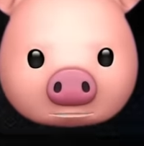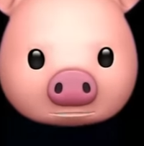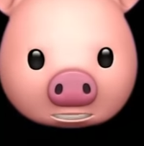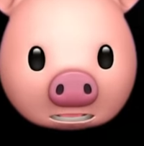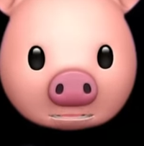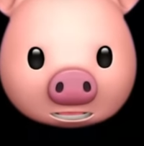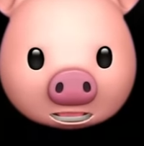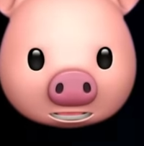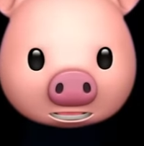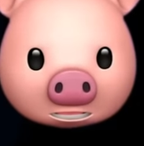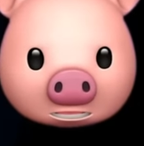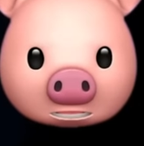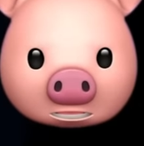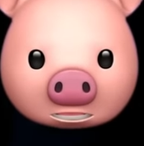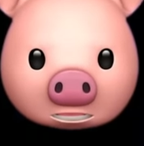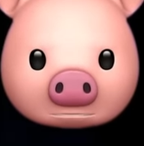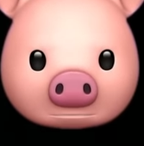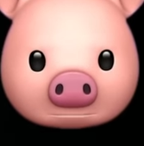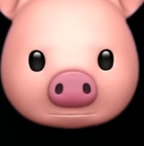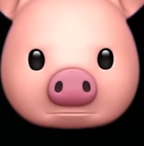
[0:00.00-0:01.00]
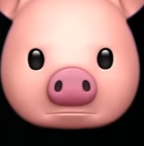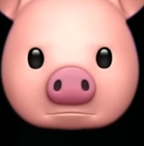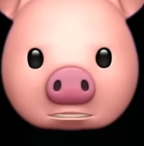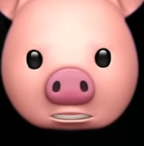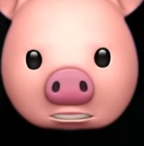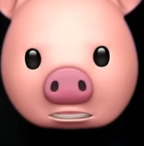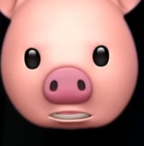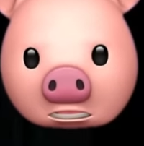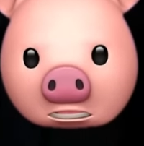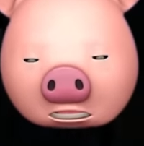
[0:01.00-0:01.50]
Maybe I can.
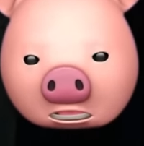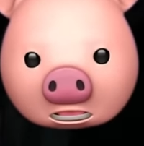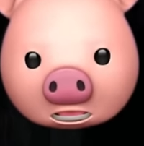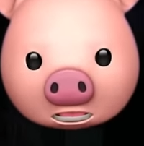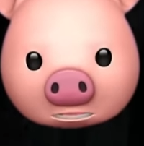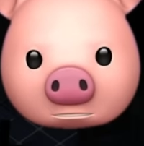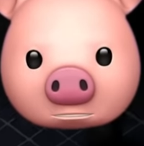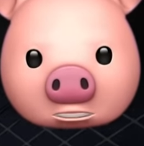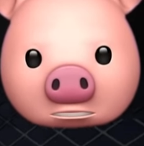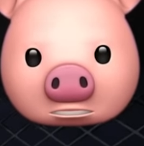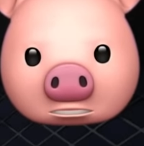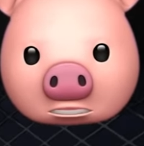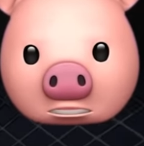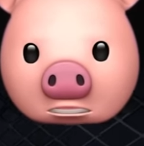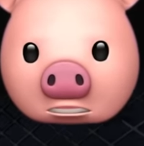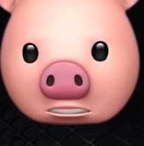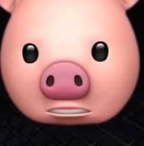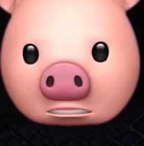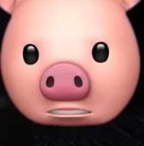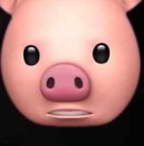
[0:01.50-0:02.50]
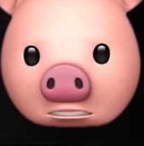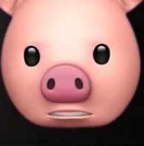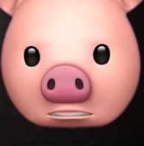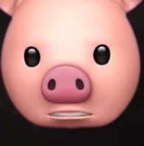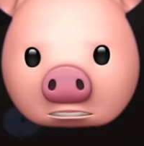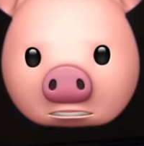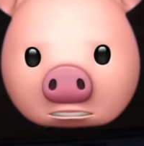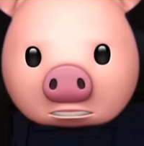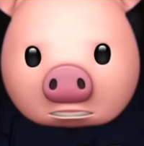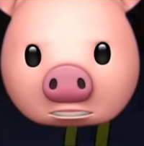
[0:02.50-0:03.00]
I wonder
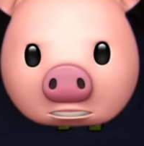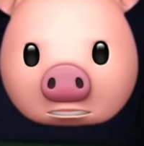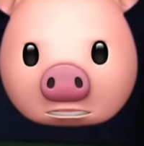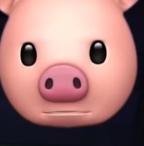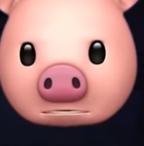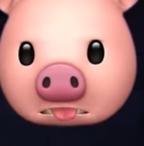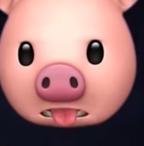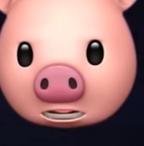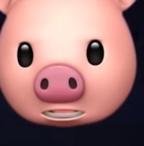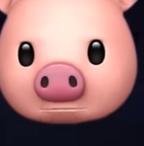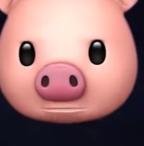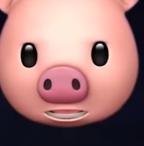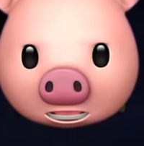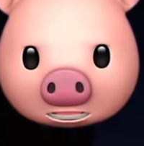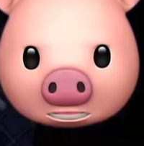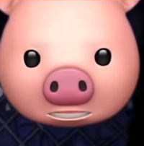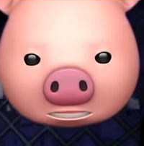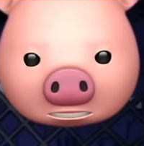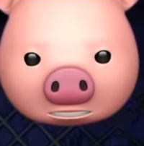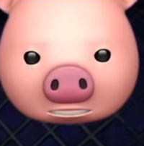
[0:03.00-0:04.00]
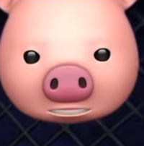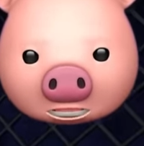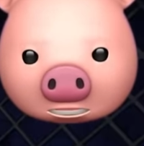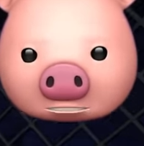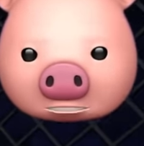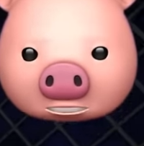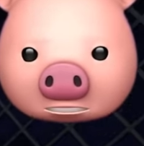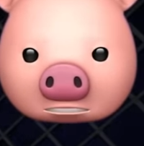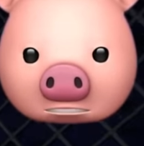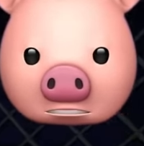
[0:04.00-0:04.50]
if I, because I
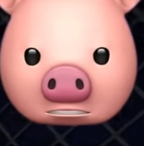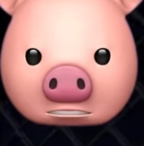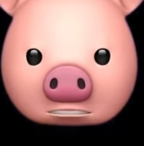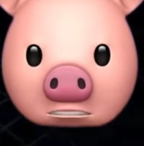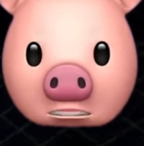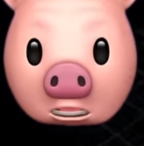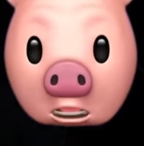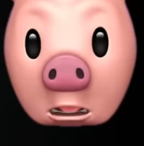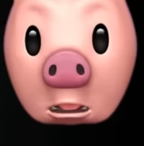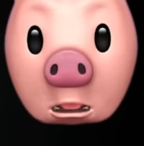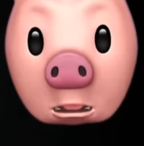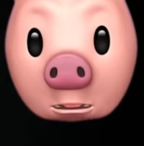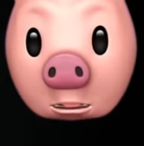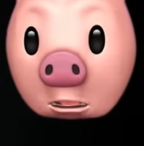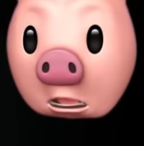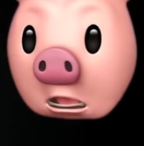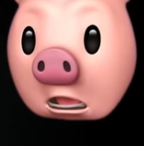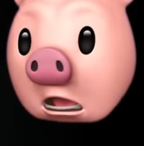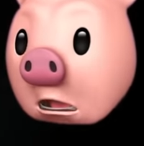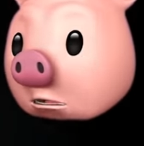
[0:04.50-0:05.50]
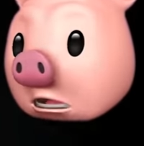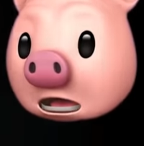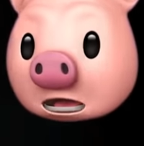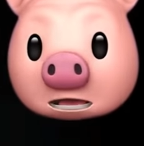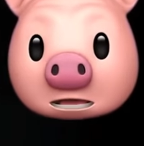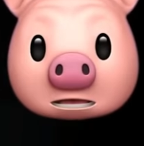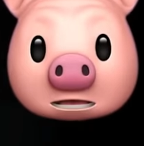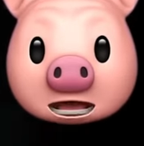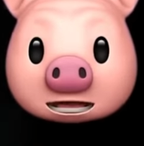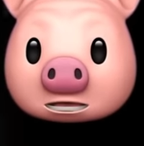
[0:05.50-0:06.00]
was. Oh,
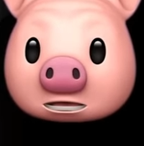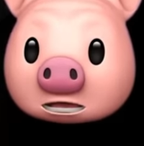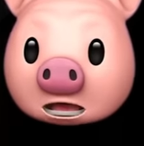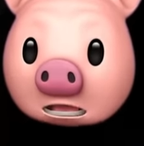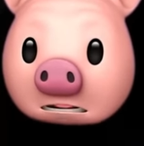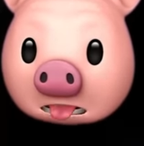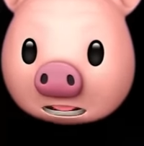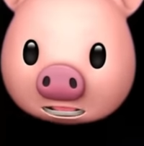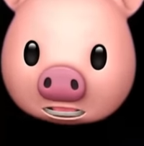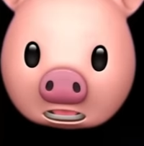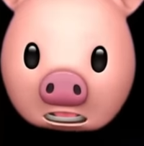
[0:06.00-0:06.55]
okay, that's got to be a